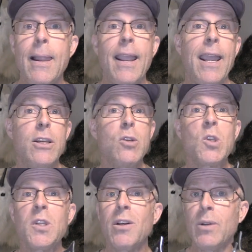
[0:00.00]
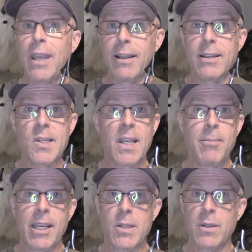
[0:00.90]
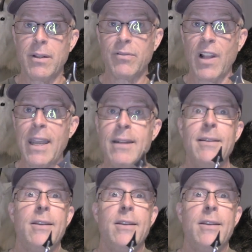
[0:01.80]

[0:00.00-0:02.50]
And you still get the same excellent flight.